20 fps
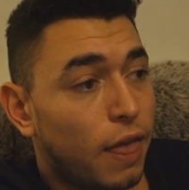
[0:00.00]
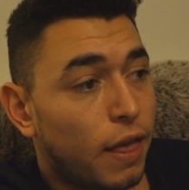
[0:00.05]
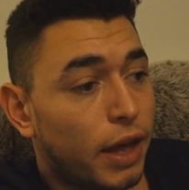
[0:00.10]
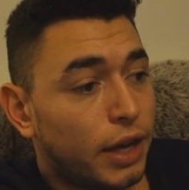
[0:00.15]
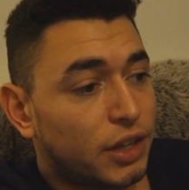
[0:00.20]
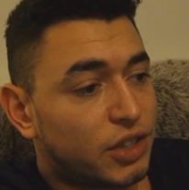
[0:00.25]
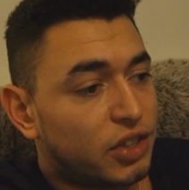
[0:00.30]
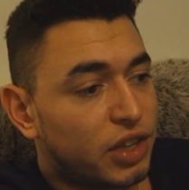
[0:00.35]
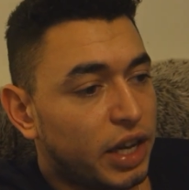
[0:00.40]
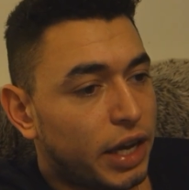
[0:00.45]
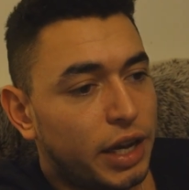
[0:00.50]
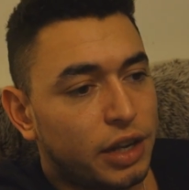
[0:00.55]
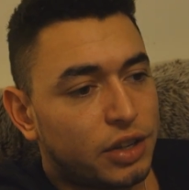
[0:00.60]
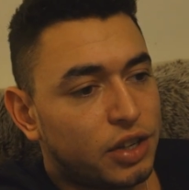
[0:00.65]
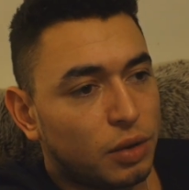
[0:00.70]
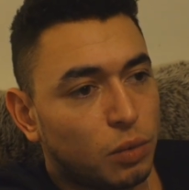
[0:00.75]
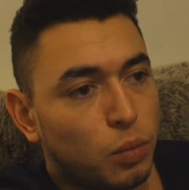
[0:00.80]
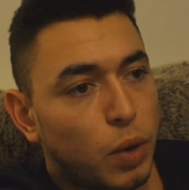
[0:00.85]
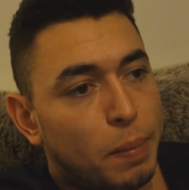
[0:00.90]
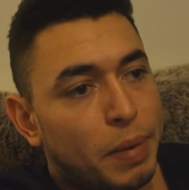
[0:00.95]
it's just
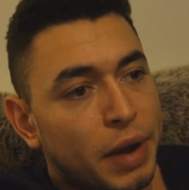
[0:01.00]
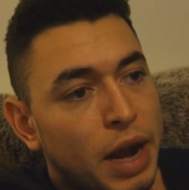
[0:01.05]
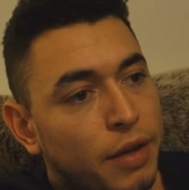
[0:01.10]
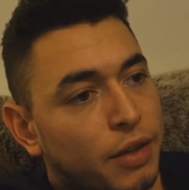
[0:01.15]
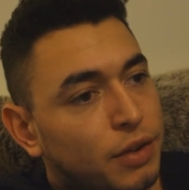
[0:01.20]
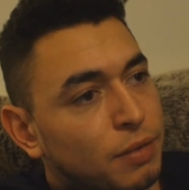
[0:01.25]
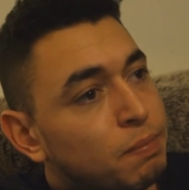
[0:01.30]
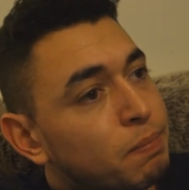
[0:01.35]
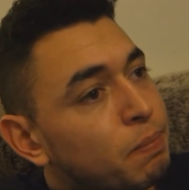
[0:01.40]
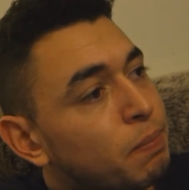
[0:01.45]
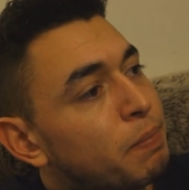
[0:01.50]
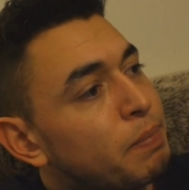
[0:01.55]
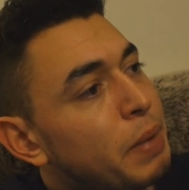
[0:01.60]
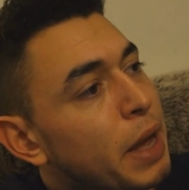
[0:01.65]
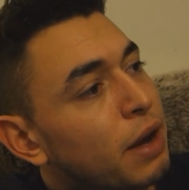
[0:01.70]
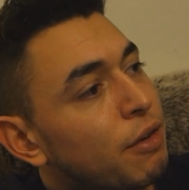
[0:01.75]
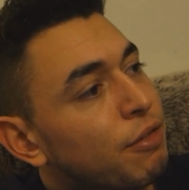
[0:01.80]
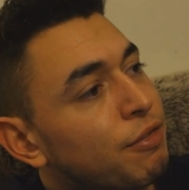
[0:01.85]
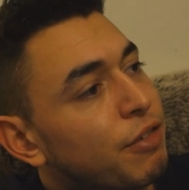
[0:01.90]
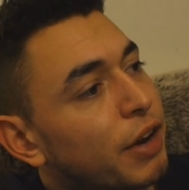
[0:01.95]
easier than whipping out this
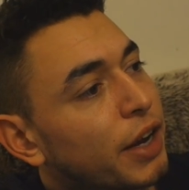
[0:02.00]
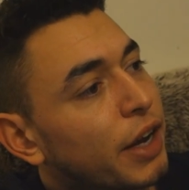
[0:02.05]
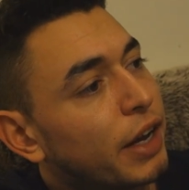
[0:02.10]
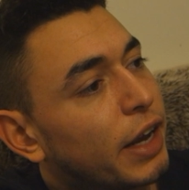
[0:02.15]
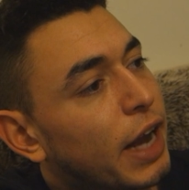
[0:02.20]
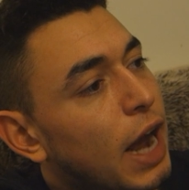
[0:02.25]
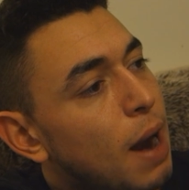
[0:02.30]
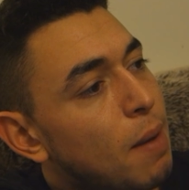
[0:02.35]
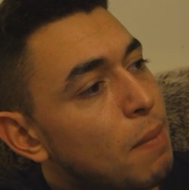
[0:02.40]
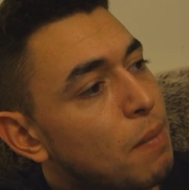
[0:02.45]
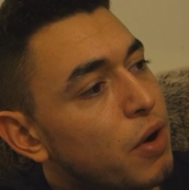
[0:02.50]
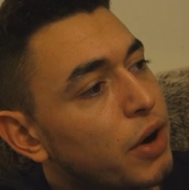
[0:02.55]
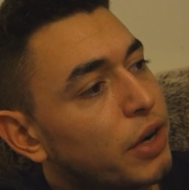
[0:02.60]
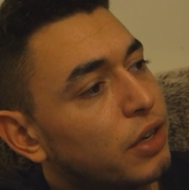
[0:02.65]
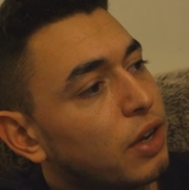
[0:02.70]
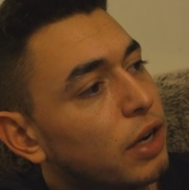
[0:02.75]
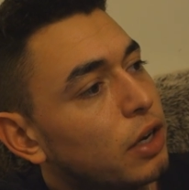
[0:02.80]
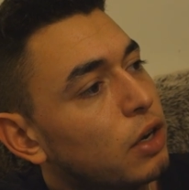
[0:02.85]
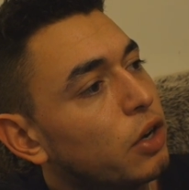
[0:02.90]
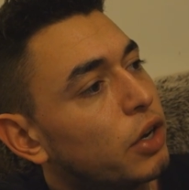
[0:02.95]
big freaking camera and
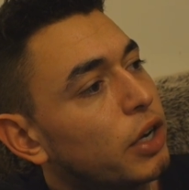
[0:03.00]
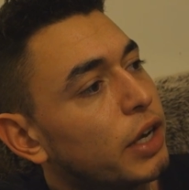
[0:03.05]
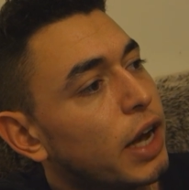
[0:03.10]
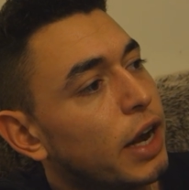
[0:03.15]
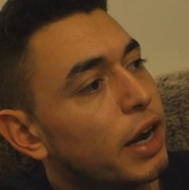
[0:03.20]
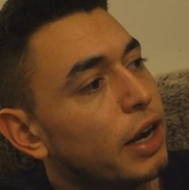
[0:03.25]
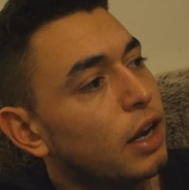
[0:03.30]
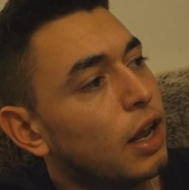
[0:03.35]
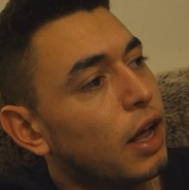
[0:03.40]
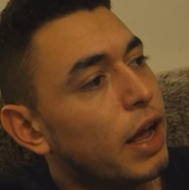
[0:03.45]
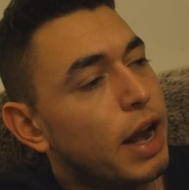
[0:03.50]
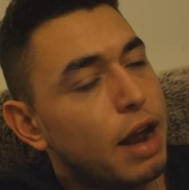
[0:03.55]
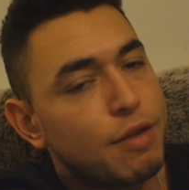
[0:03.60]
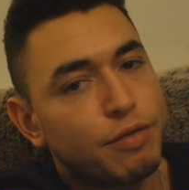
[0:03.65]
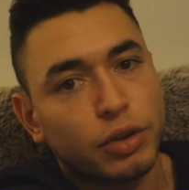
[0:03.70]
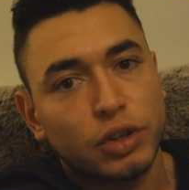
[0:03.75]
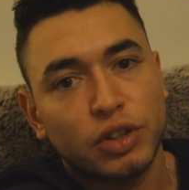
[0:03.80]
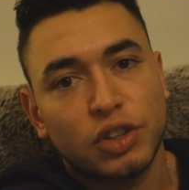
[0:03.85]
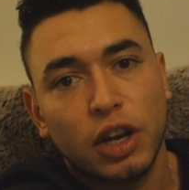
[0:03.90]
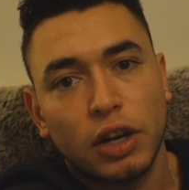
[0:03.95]
just like looking at it like, and
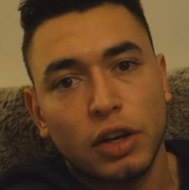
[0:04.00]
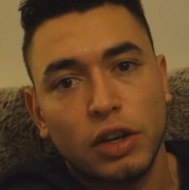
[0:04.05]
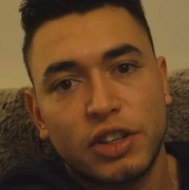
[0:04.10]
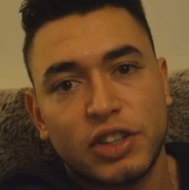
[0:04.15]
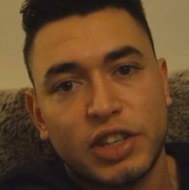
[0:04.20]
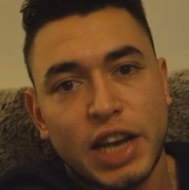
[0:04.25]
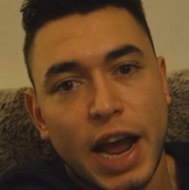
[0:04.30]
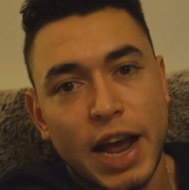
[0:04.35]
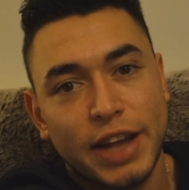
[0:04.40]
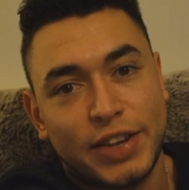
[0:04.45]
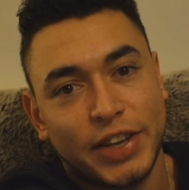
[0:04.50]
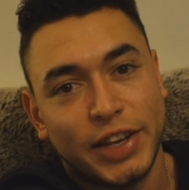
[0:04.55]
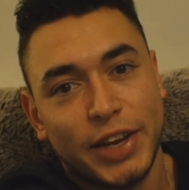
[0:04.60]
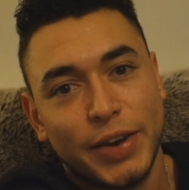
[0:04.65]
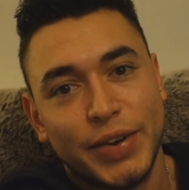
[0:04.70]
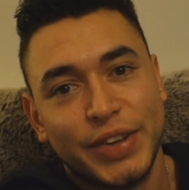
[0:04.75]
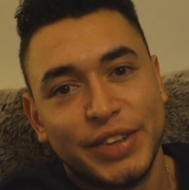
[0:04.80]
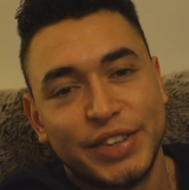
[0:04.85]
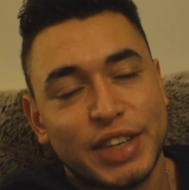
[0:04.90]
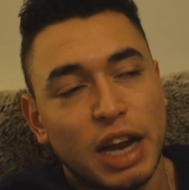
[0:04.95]
everyone just like, stares at
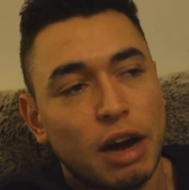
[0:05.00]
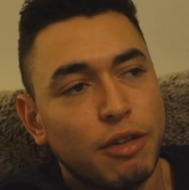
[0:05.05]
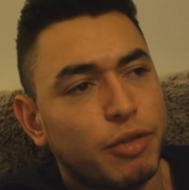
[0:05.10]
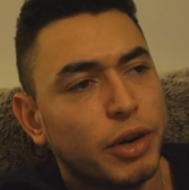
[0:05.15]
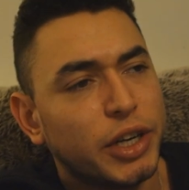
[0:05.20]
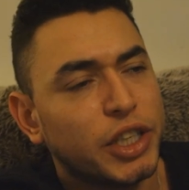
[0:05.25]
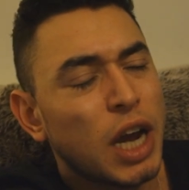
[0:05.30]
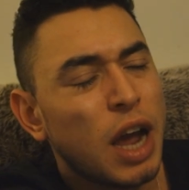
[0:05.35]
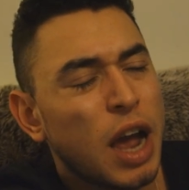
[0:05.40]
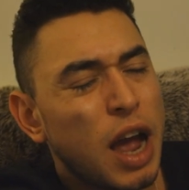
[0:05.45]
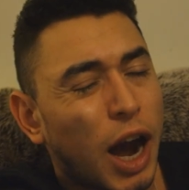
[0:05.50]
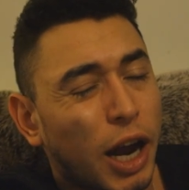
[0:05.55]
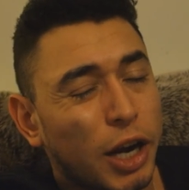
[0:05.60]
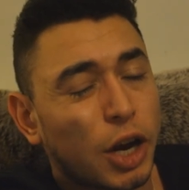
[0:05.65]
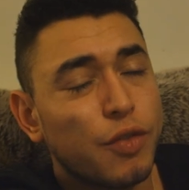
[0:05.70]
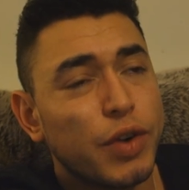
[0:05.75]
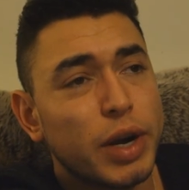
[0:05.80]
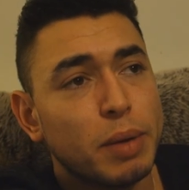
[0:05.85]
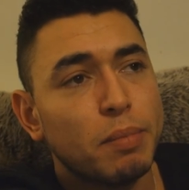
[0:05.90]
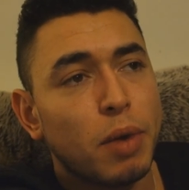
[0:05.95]
you and stuff, which I
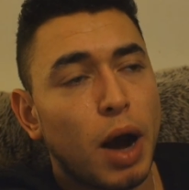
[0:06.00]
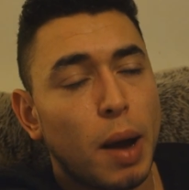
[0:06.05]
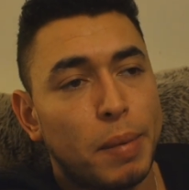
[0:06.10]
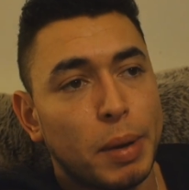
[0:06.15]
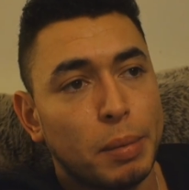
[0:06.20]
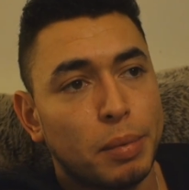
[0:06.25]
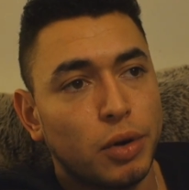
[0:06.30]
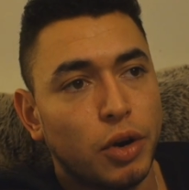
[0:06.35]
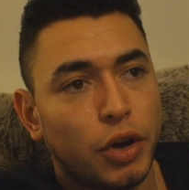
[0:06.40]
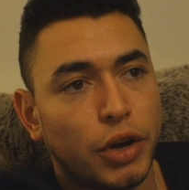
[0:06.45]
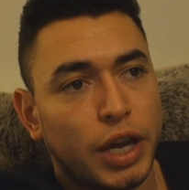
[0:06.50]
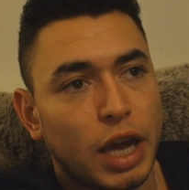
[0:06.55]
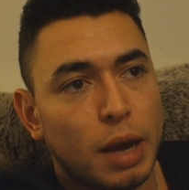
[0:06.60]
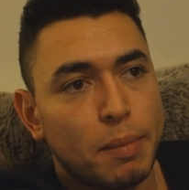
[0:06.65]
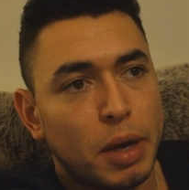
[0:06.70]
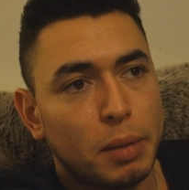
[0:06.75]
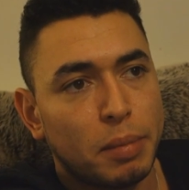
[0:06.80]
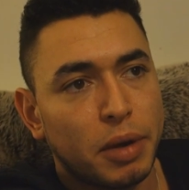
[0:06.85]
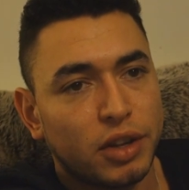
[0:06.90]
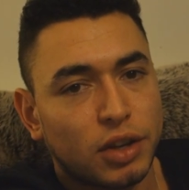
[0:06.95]
don't really mind people looking at
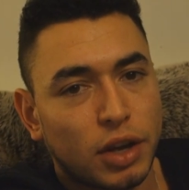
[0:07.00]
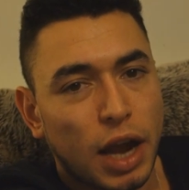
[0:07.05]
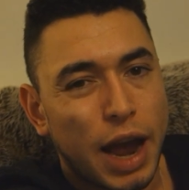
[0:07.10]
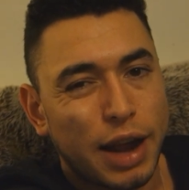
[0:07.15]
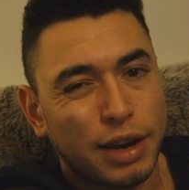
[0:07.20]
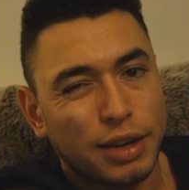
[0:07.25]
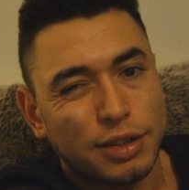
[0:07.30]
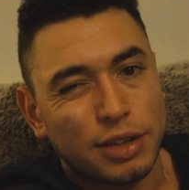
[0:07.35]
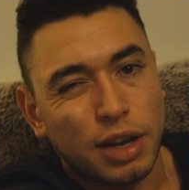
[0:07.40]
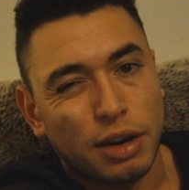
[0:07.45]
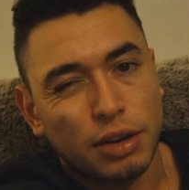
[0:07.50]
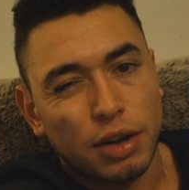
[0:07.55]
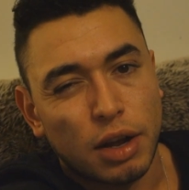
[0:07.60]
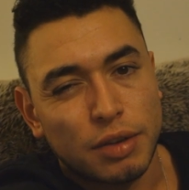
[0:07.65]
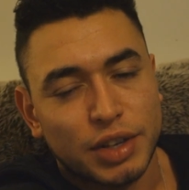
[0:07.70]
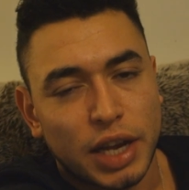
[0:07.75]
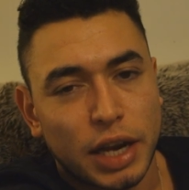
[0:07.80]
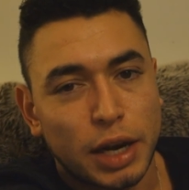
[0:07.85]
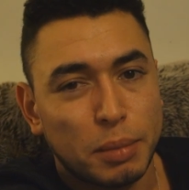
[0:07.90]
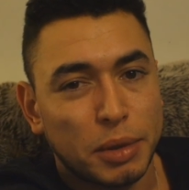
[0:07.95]
me, but it can
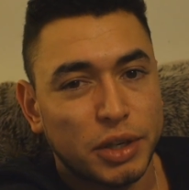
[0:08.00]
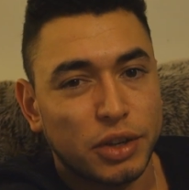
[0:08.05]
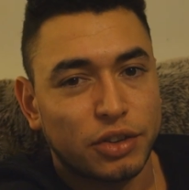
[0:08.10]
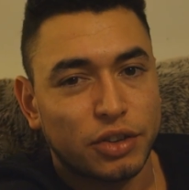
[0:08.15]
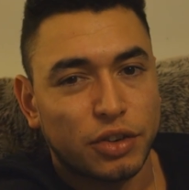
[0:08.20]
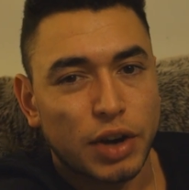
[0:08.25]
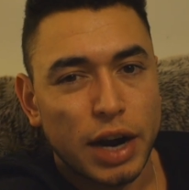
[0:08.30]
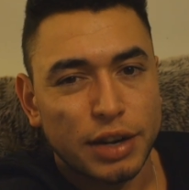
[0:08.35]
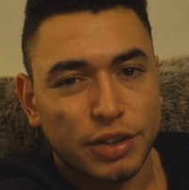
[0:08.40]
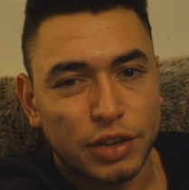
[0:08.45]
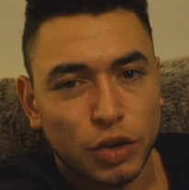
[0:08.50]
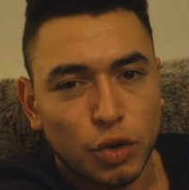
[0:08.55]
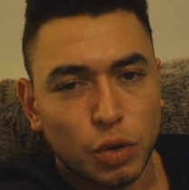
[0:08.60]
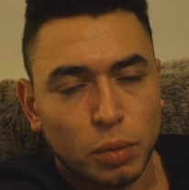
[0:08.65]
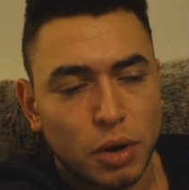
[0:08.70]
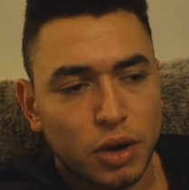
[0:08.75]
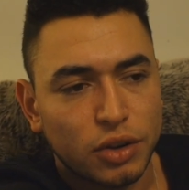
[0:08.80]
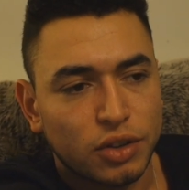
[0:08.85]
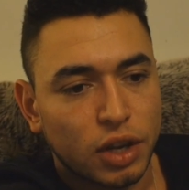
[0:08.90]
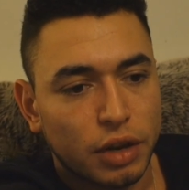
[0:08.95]
sometimes get a little bit distracting
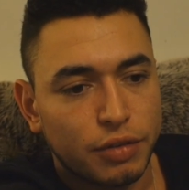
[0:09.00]
almost.